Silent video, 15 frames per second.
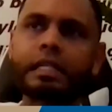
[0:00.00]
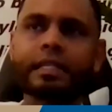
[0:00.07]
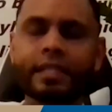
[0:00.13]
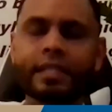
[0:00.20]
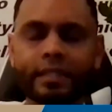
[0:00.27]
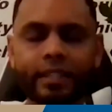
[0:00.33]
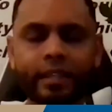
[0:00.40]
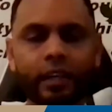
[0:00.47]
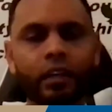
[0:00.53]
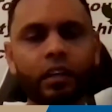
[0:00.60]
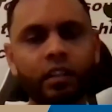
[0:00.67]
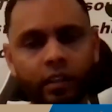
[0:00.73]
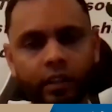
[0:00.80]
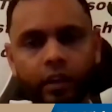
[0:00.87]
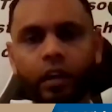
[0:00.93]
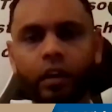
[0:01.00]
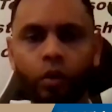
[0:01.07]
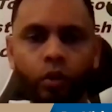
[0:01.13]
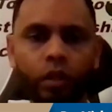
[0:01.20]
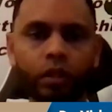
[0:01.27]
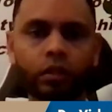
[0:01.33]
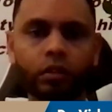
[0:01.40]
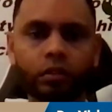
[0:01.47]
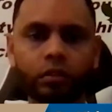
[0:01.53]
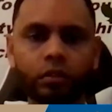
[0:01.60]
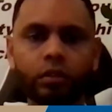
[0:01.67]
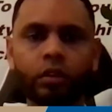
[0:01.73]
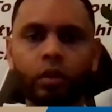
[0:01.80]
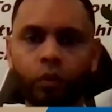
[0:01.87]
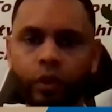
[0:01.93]
setting a clear goal
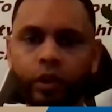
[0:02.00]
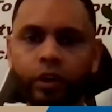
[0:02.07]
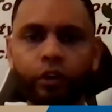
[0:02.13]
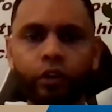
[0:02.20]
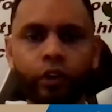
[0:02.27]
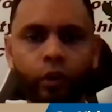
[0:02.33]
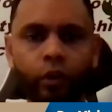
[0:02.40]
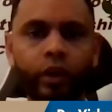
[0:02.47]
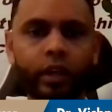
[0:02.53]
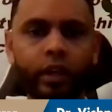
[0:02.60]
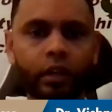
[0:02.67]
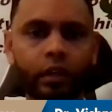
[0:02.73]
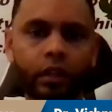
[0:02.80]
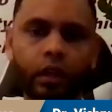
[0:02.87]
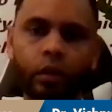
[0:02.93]
on where you're going,